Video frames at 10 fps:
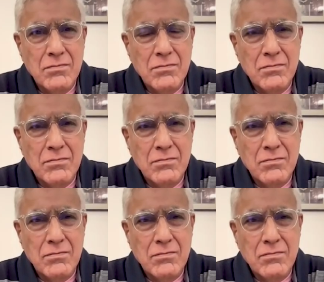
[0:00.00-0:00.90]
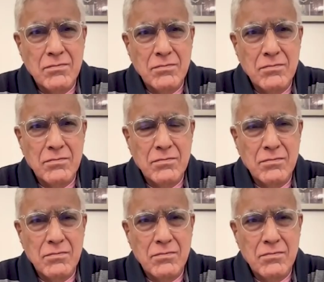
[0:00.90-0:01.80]

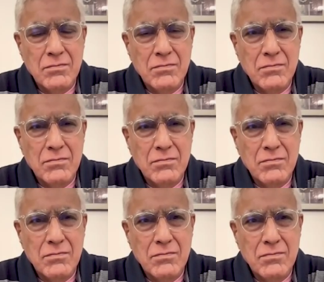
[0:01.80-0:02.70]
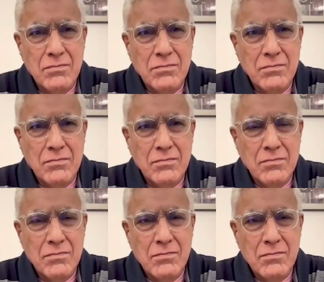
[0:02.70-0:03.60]

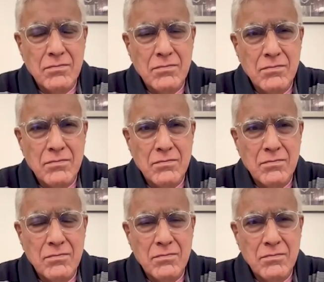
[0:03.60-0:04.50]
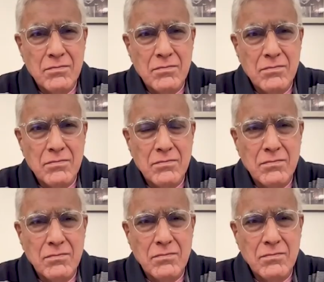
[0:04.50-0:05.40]

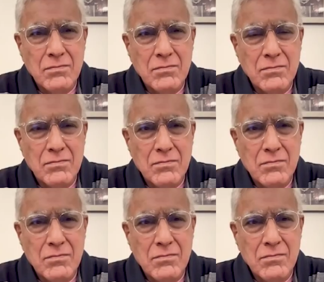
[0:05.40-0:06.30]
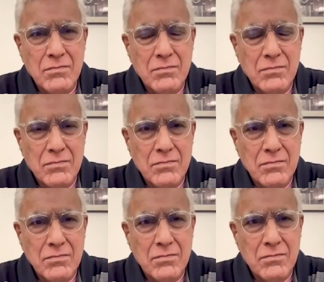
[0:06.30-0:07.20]

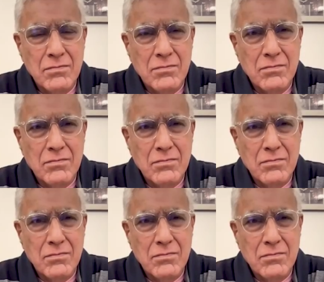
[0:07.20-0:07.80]
(not speaking)